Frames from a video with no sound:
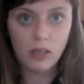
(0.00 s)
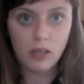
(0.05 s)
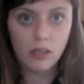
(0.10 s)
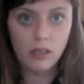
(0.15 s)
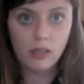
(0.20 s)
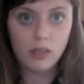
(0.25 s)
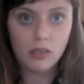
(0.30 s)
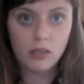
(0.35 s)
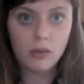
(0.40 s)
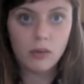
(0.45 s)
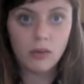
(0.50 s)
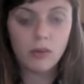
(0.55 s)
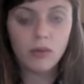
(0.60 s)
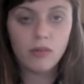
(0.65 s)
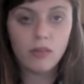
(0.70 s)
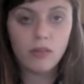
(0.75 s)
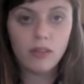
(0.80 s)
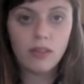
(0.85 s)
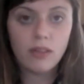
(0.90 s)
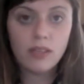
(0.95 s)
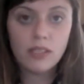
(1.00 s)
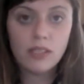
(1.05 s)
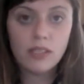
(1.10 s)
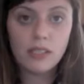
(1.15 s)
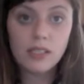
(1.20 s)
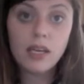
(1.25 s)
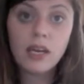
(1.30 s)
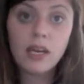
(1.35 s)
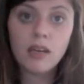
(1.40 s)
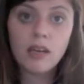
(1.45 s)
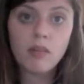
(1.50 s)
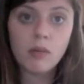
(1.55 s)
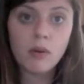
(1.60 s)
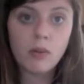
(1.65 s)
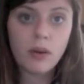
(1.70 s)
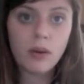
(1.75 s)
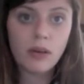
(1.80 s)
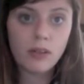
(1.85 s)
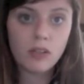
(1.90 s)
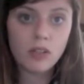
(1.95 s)
So we will fill out this
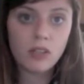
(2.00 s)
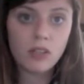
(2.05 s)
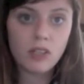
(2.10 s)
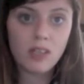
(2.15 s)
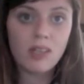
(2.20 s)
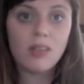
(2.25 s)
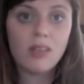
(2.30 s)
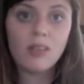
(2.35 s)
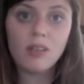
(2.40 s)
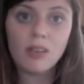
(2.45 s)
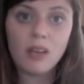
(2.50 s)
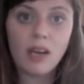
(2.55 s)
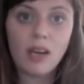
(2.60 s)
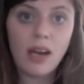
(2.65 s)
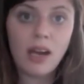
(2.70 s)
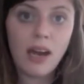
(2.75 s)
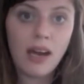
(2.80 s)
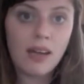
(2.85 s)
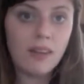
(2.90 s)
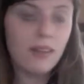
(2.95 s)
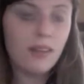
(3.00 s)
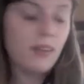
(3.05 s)
KWL sheet looking at